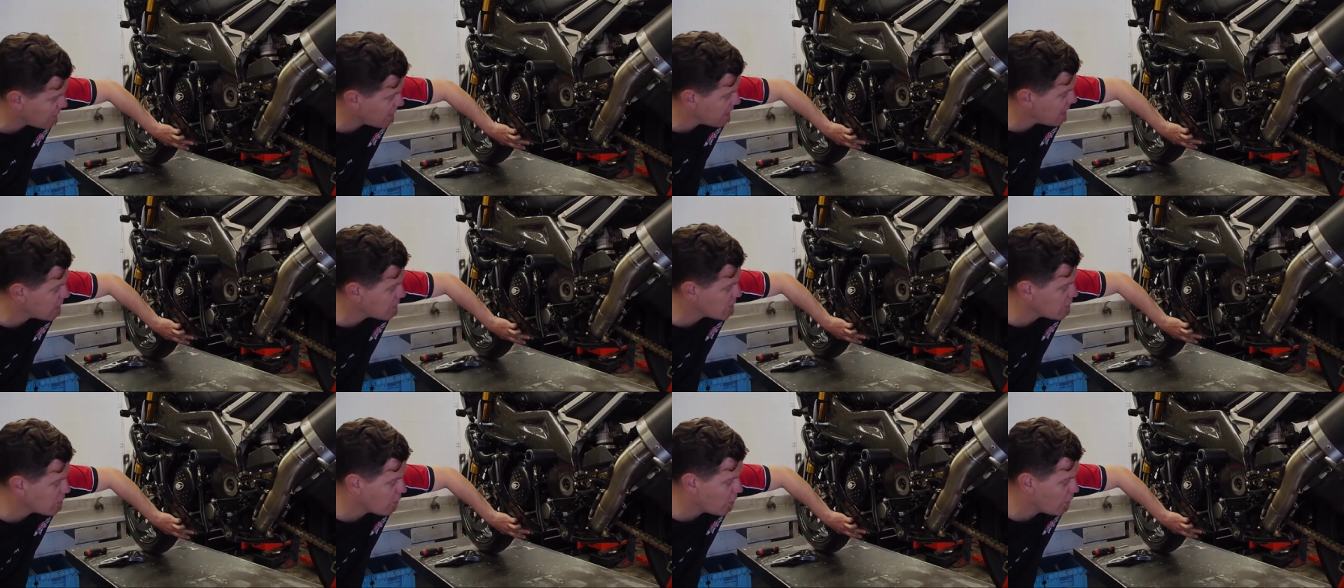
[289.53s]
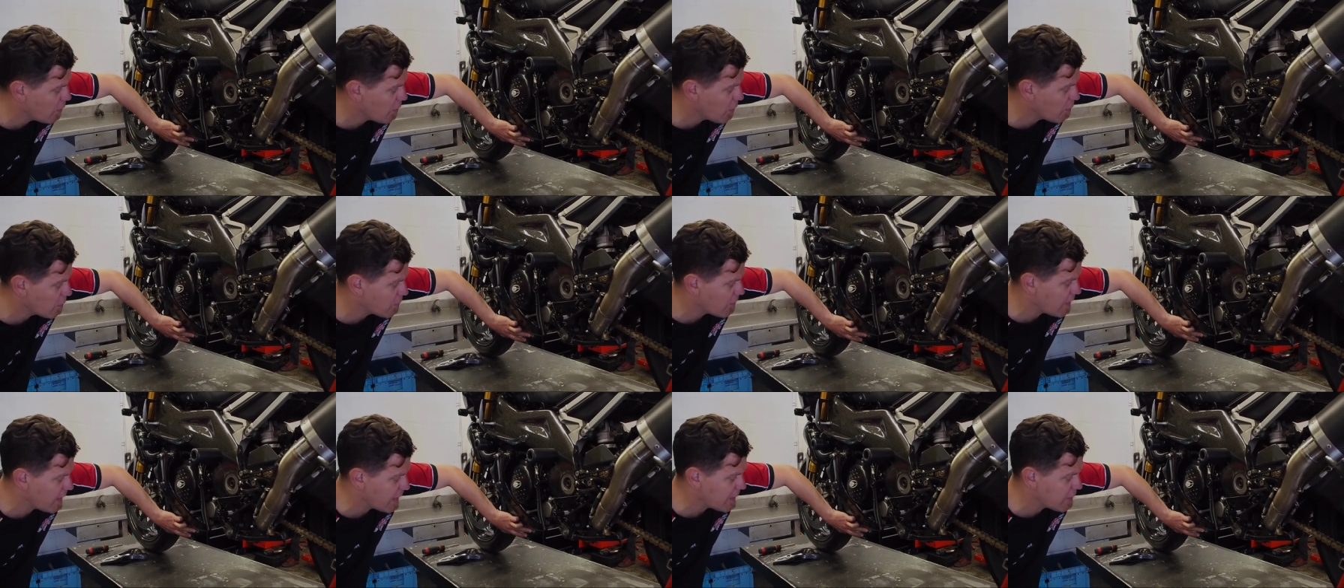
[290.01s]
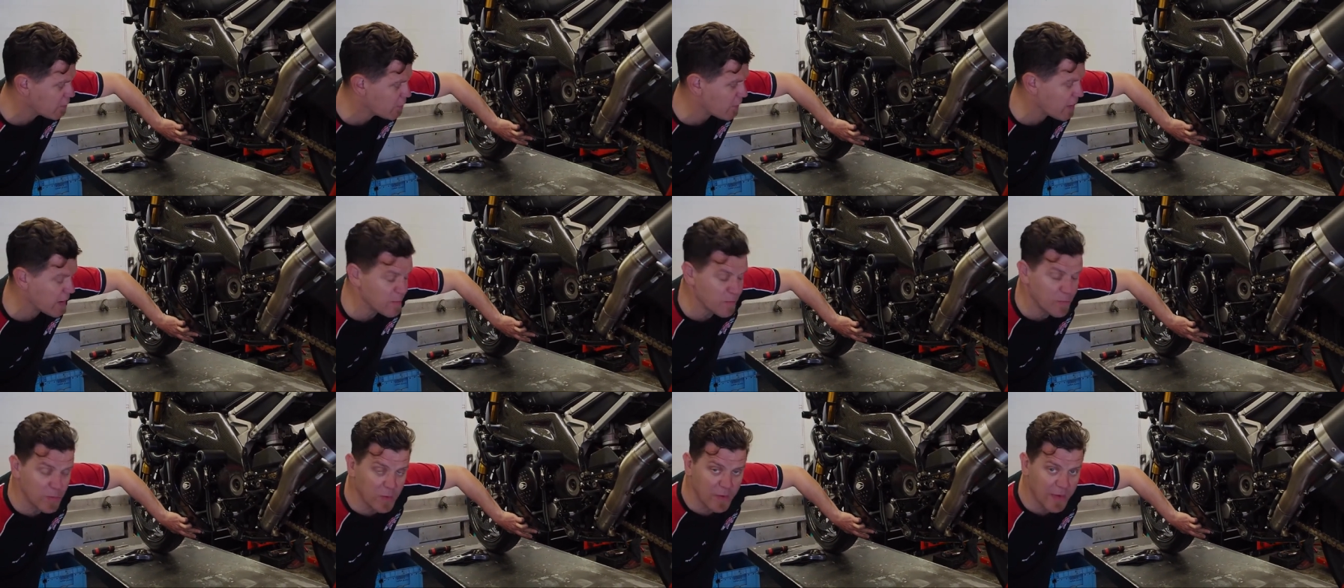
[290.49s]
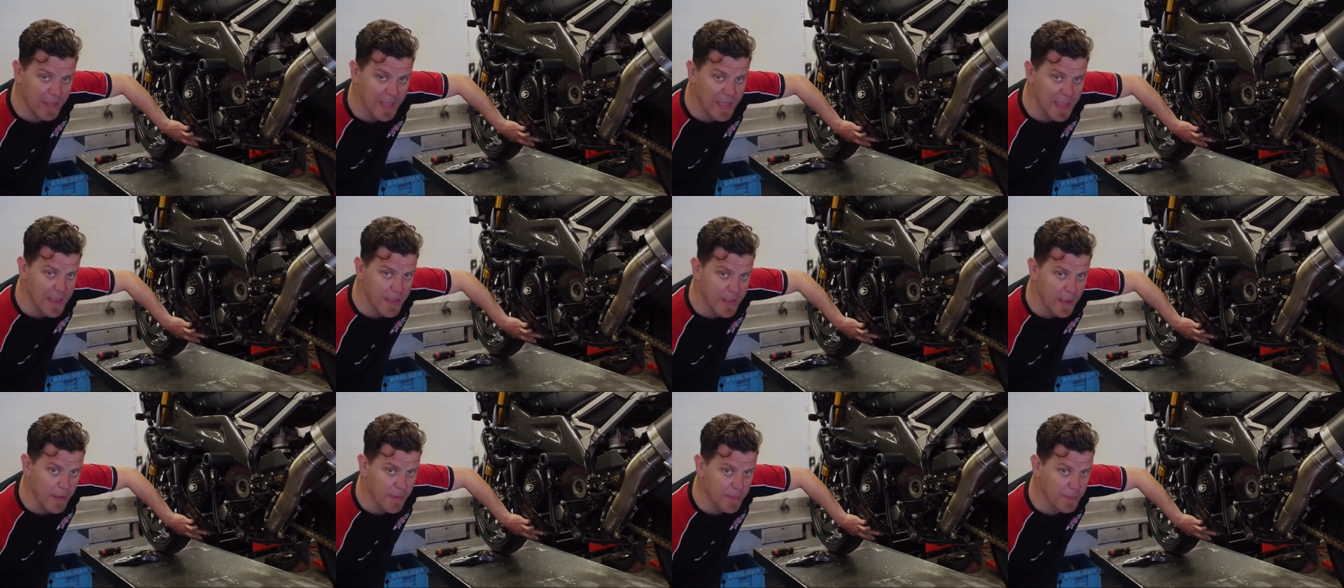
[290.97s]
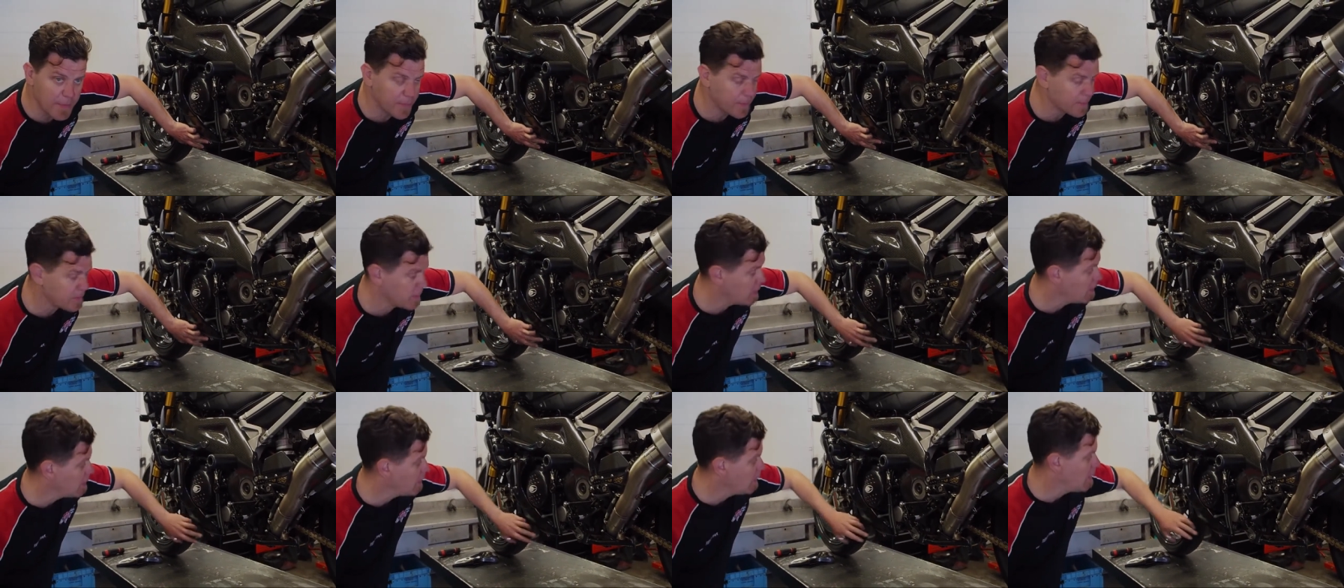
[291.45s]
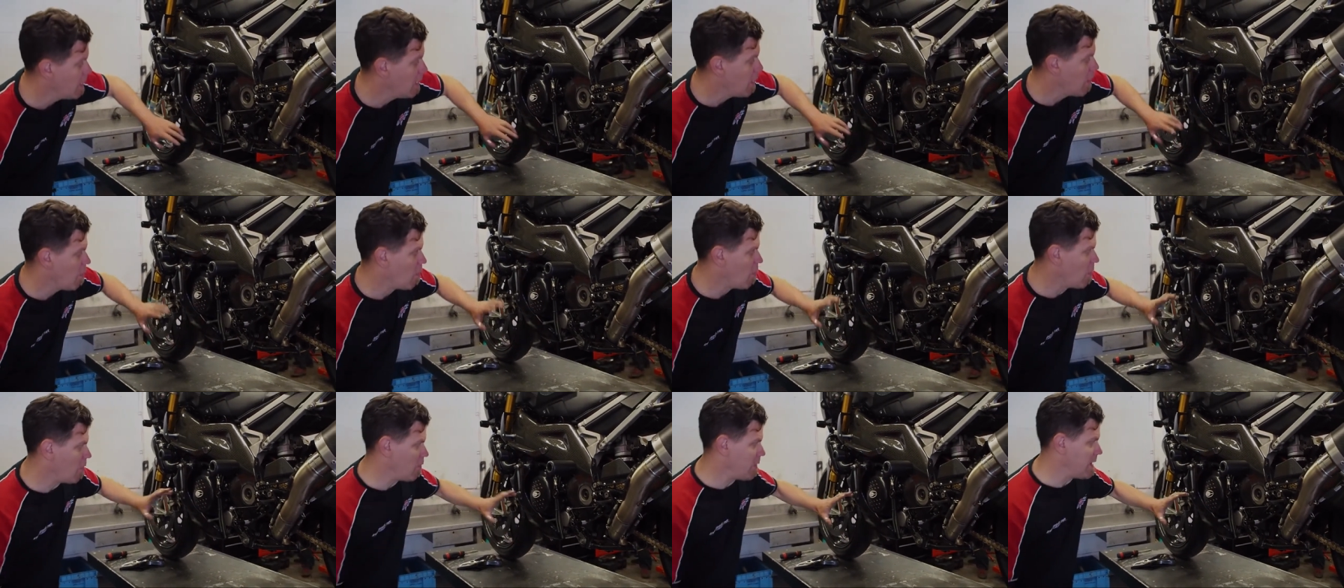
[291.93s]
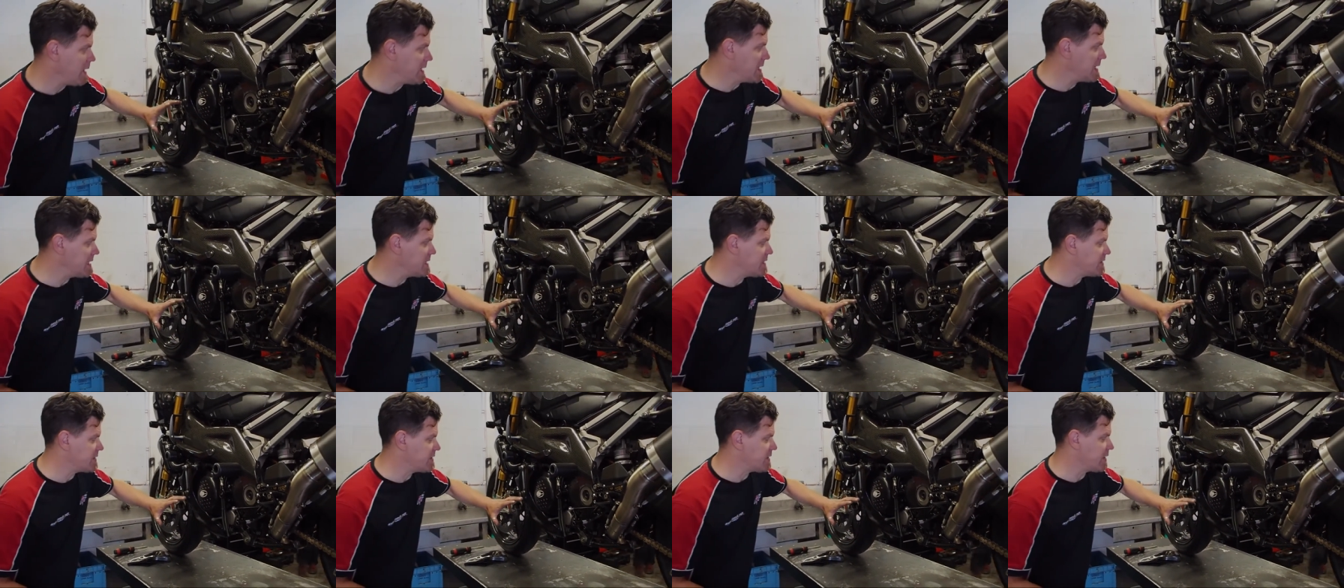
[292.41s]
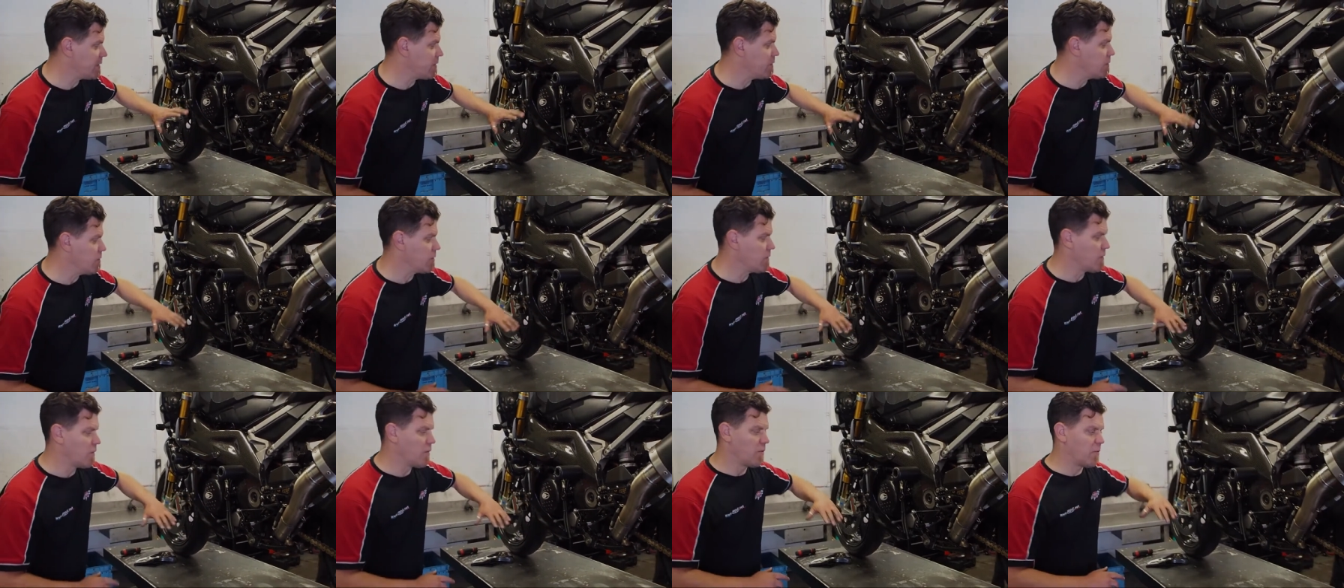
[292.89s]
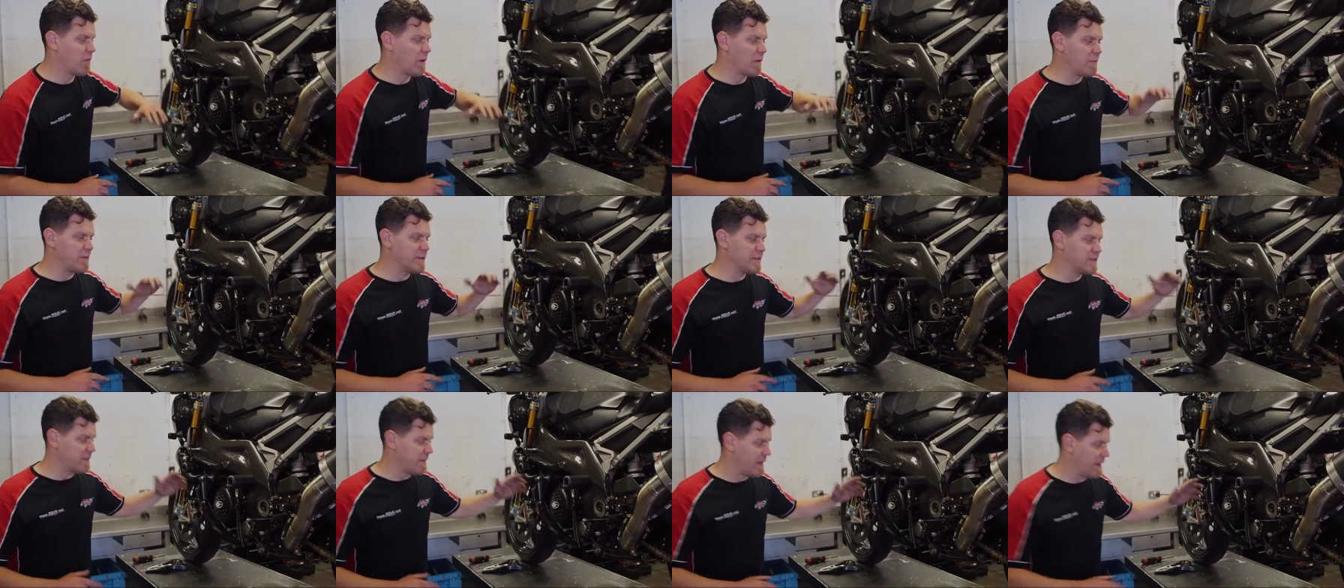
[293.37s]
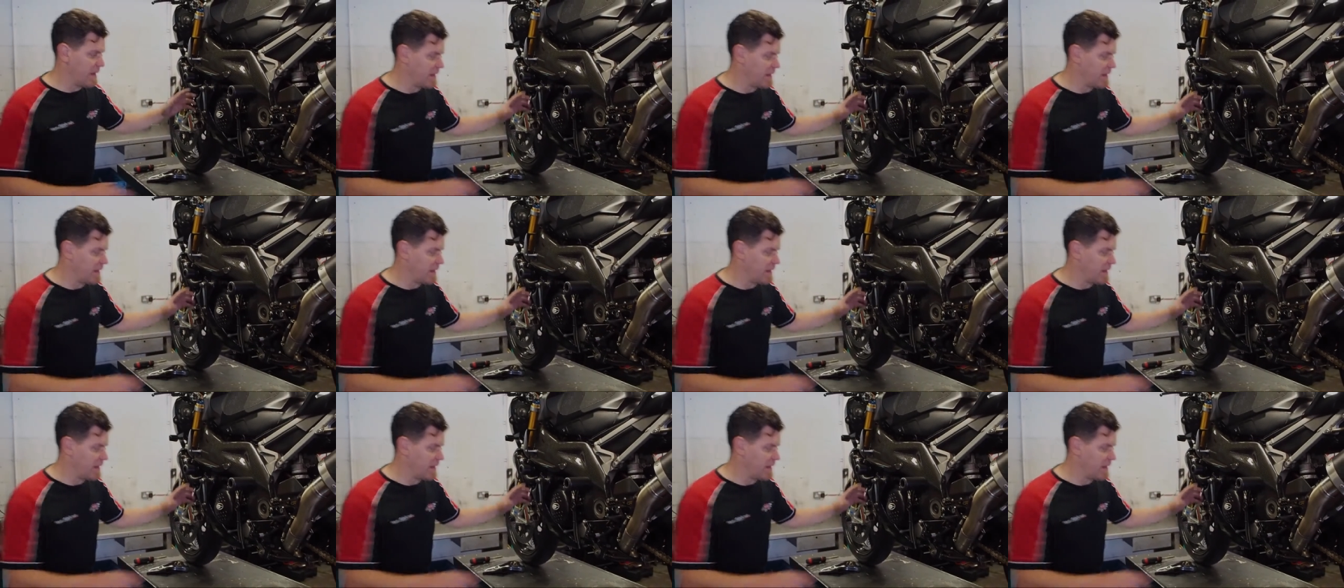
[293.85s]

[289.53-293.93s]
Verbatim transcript: actual oil tank drain plug here. What we need to do when we do